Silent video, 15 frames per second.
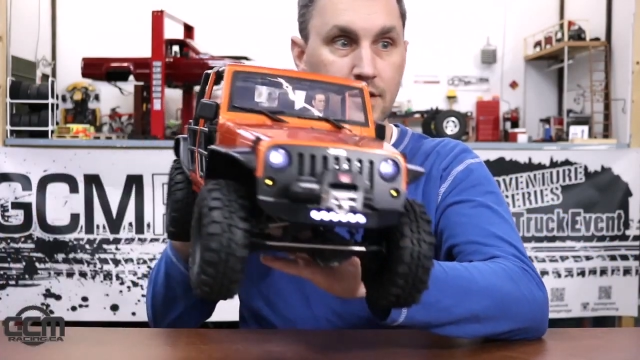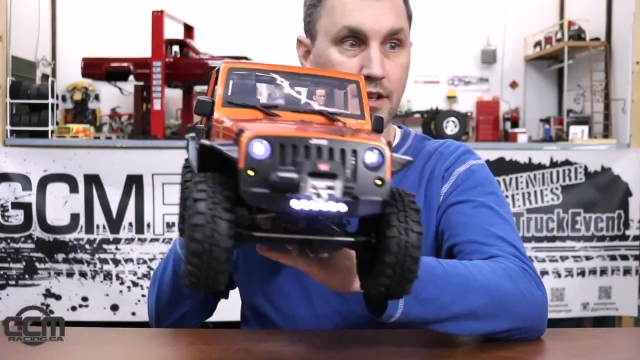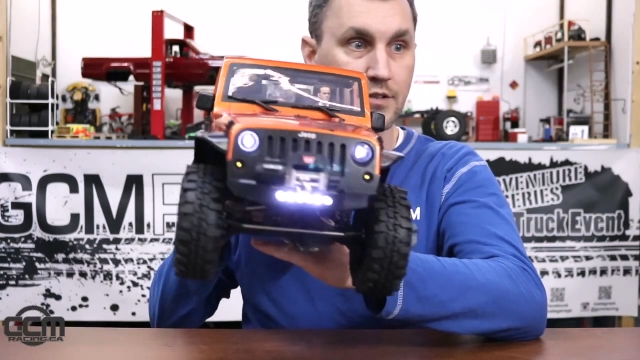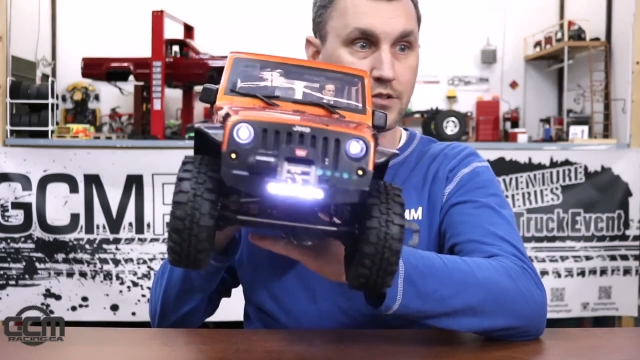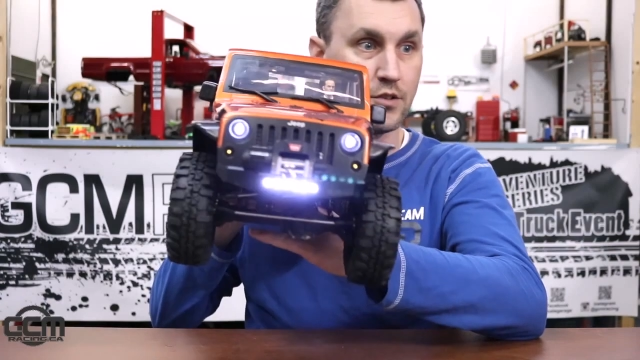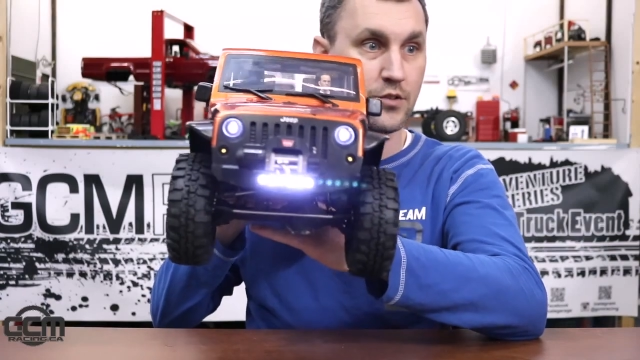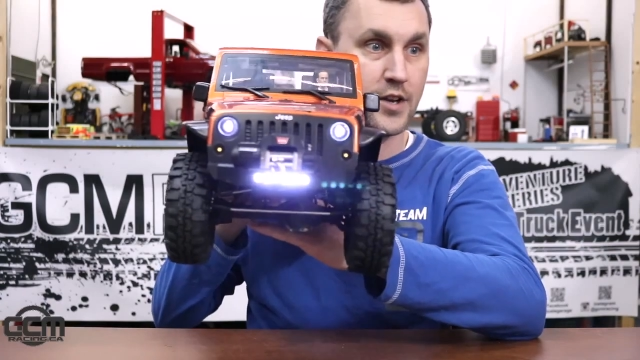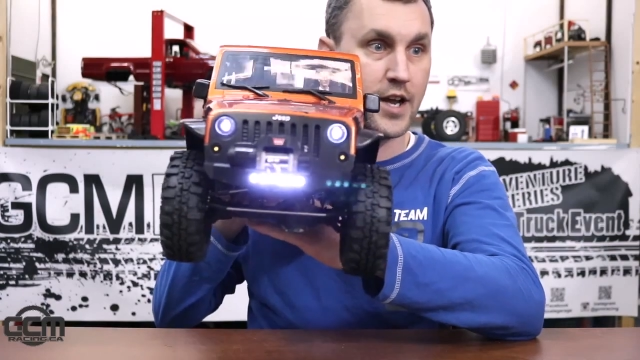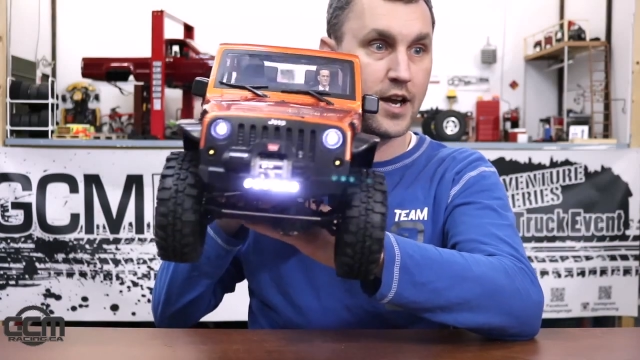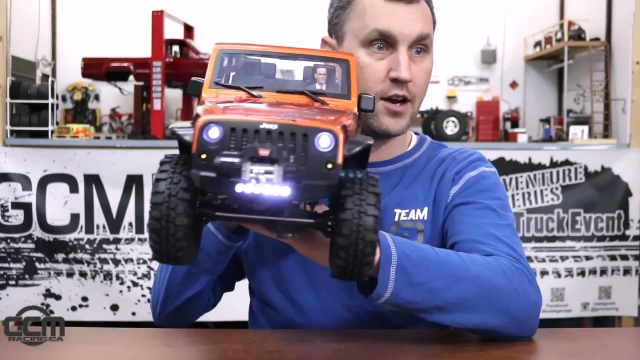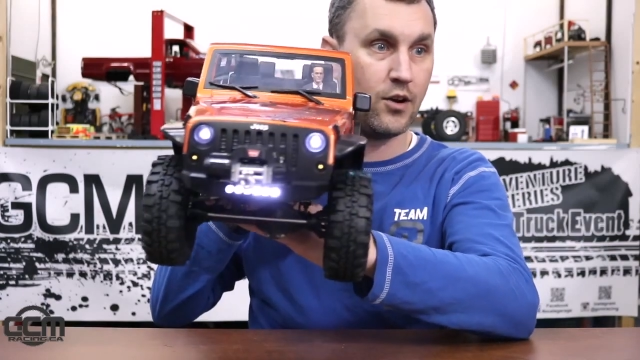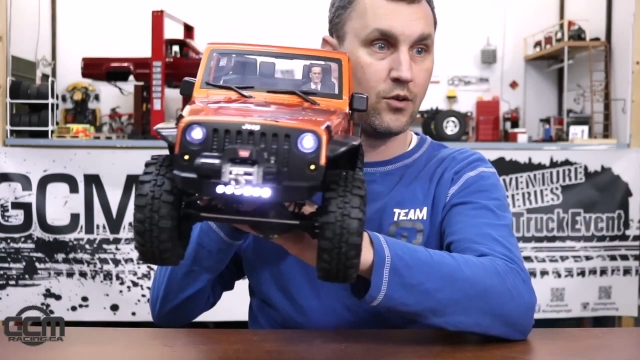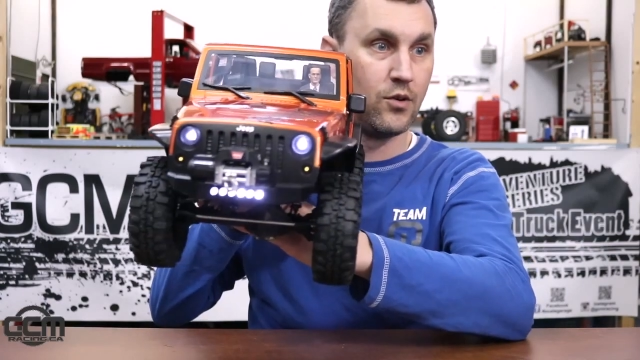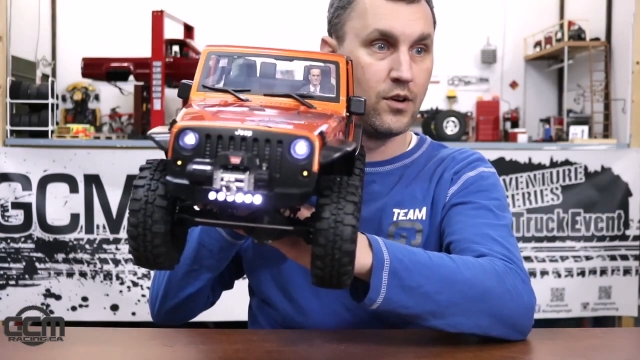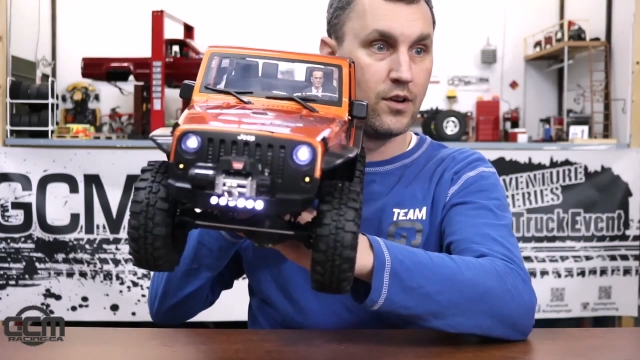And so
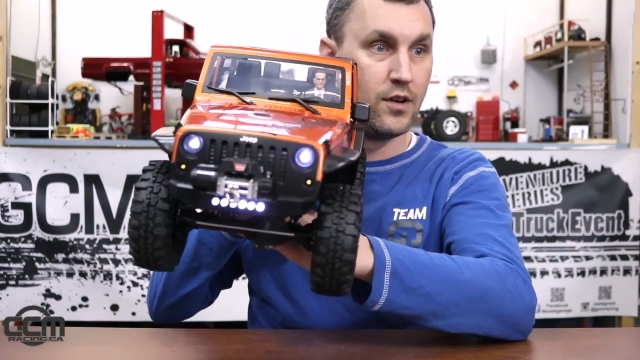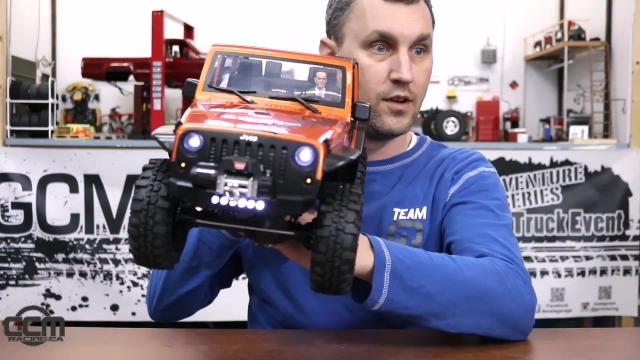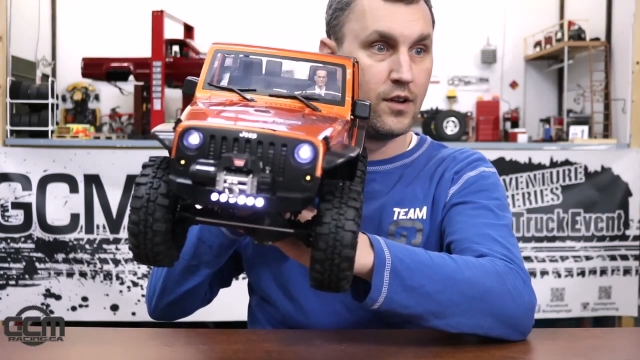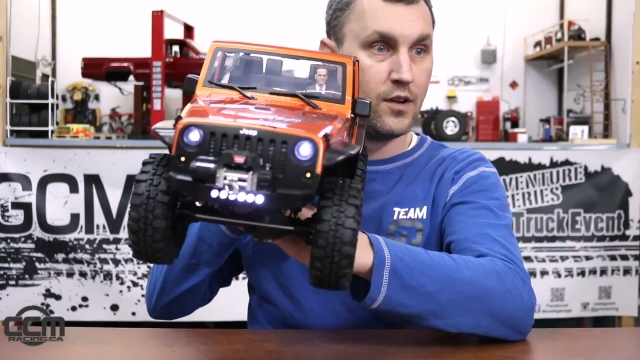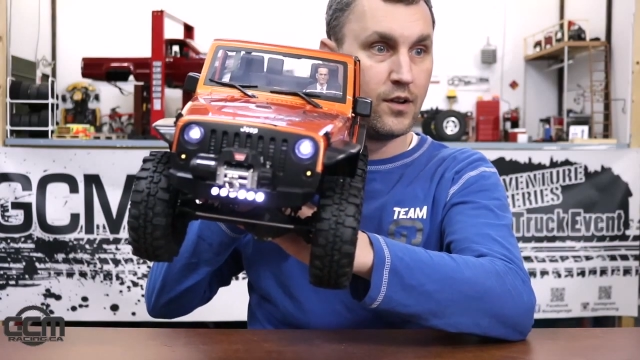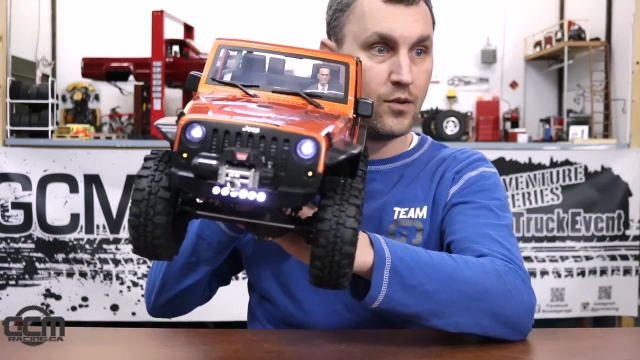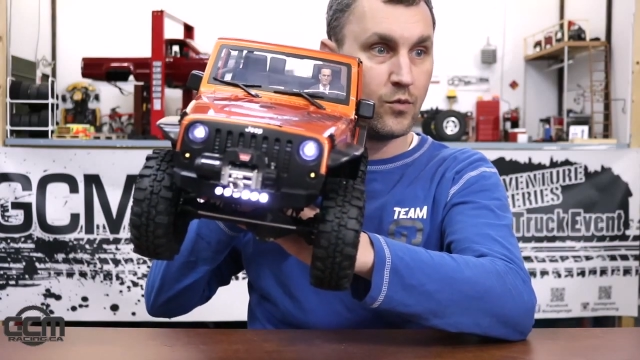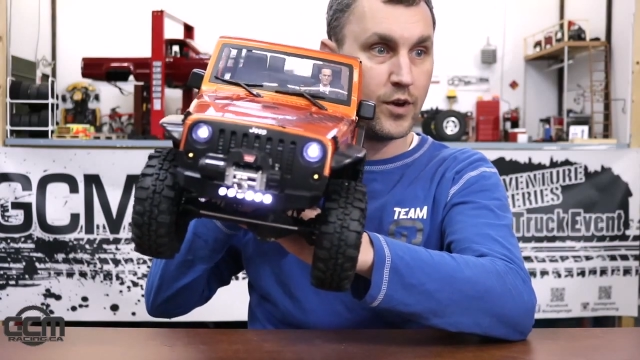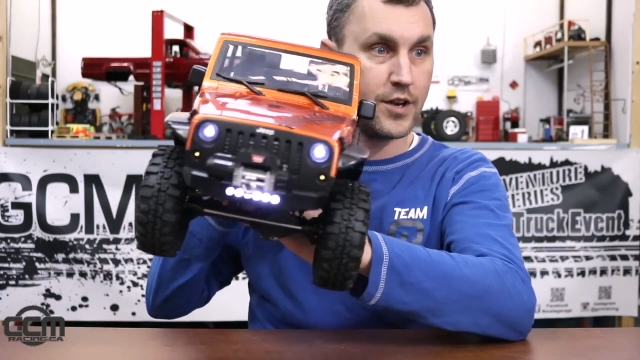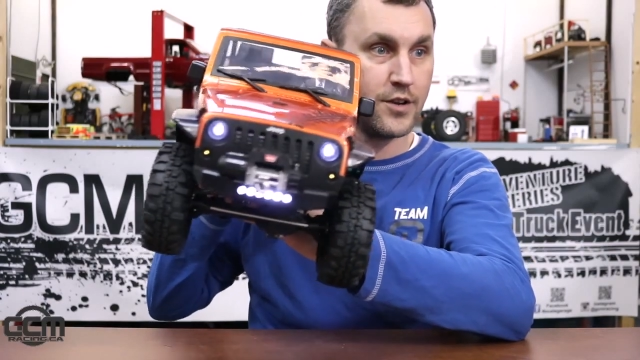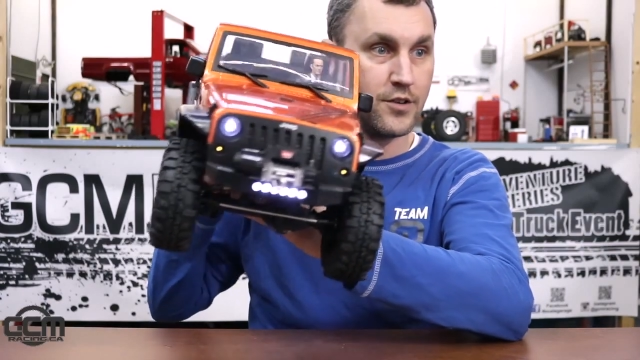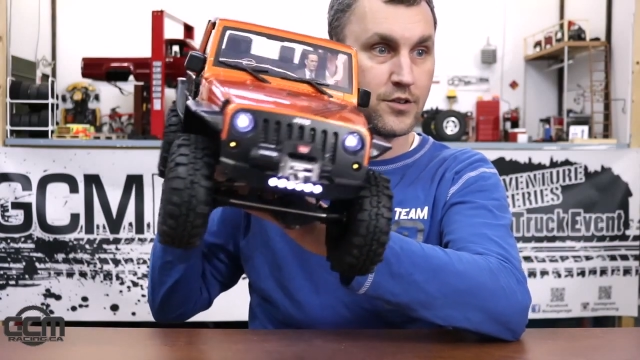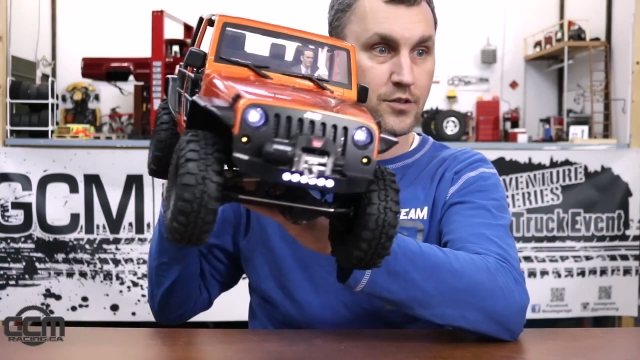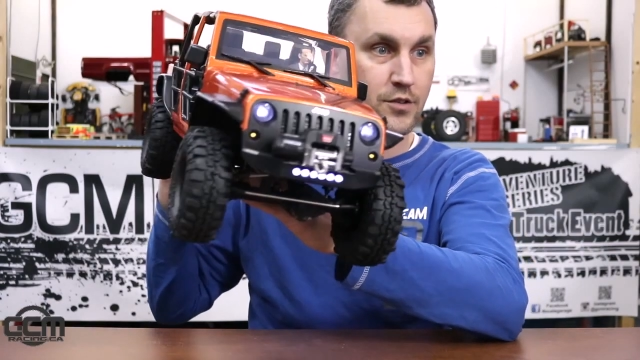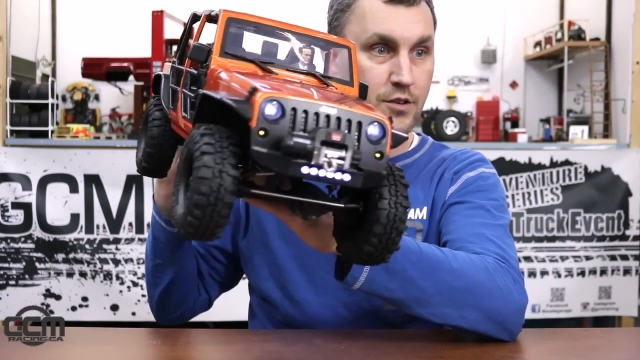now, when
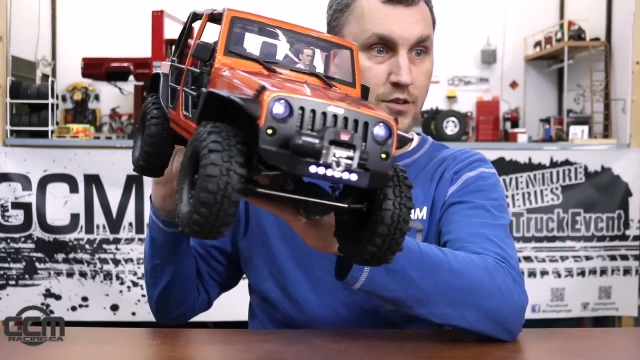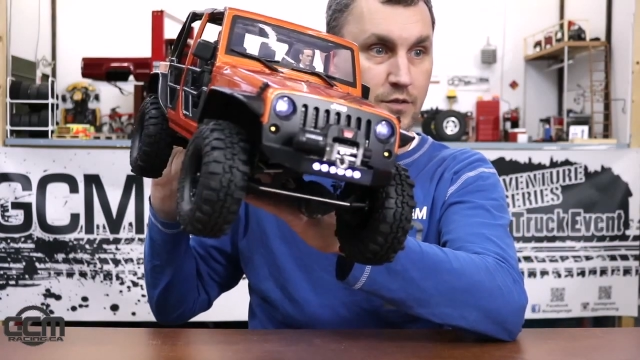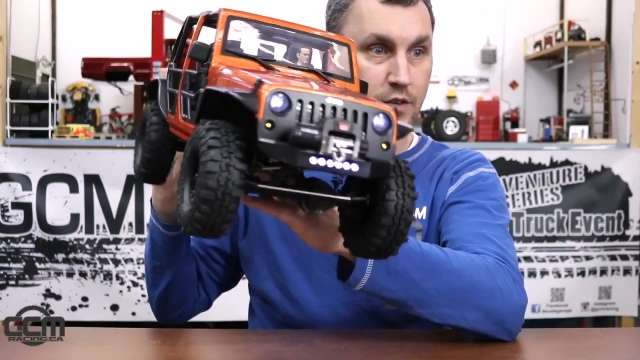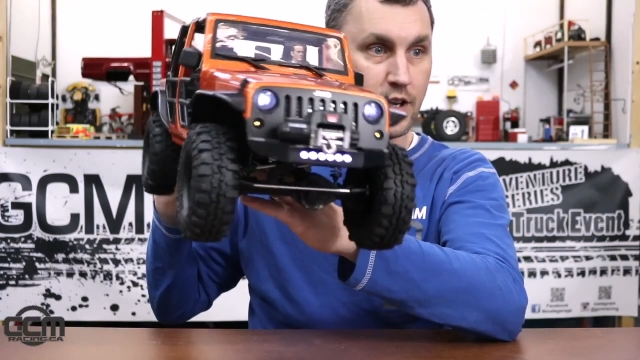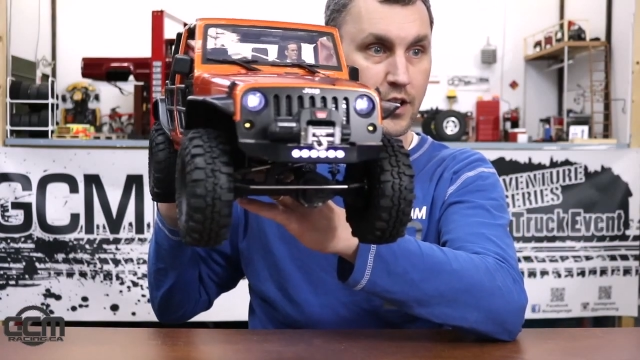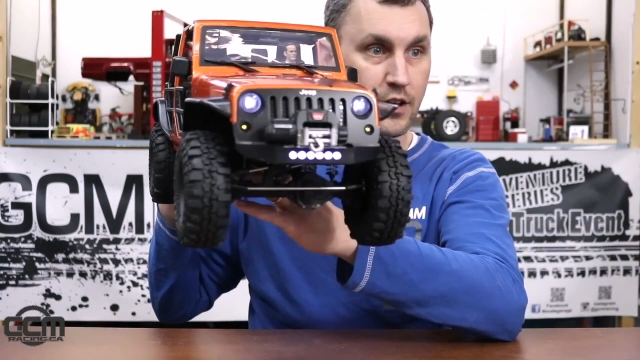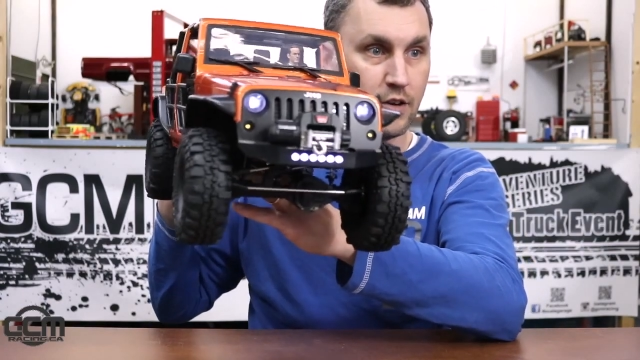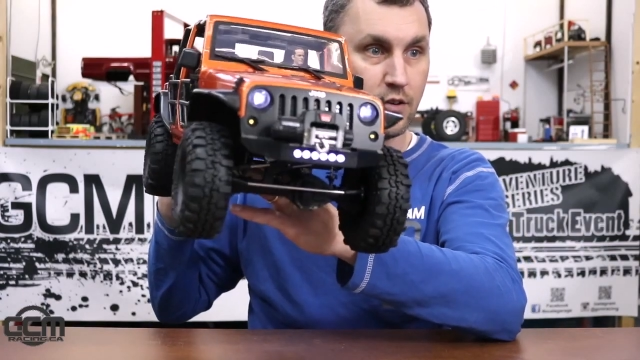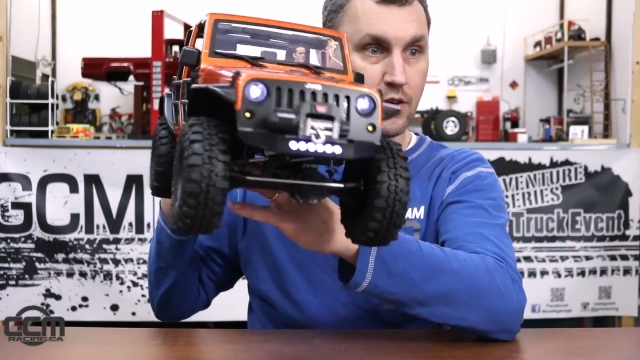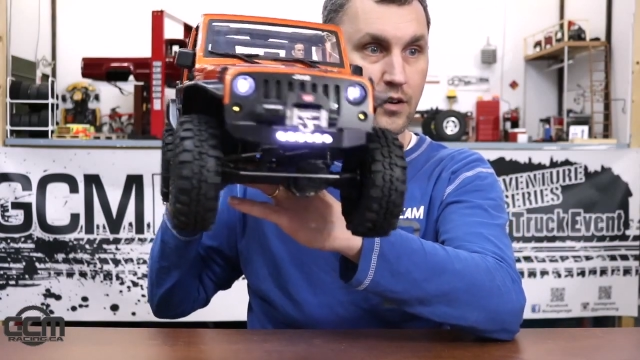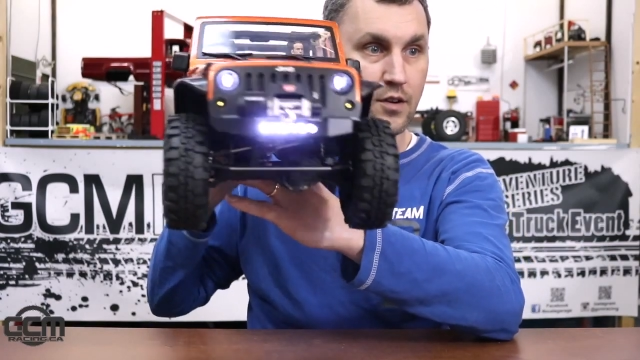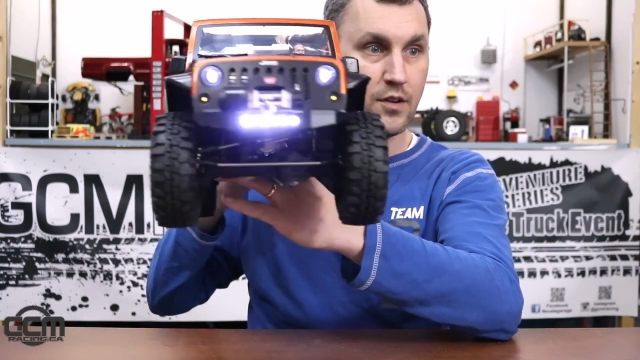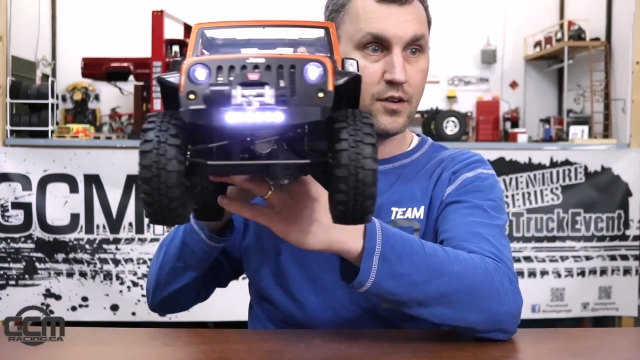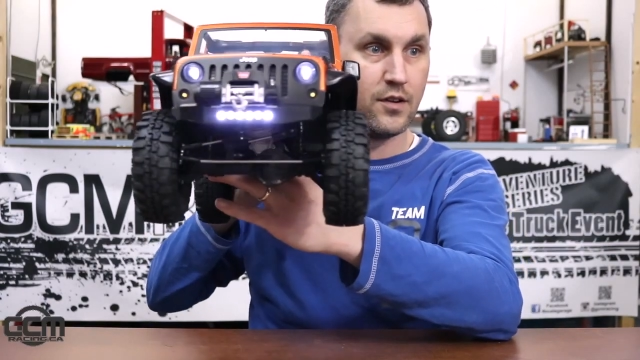you're doing your video,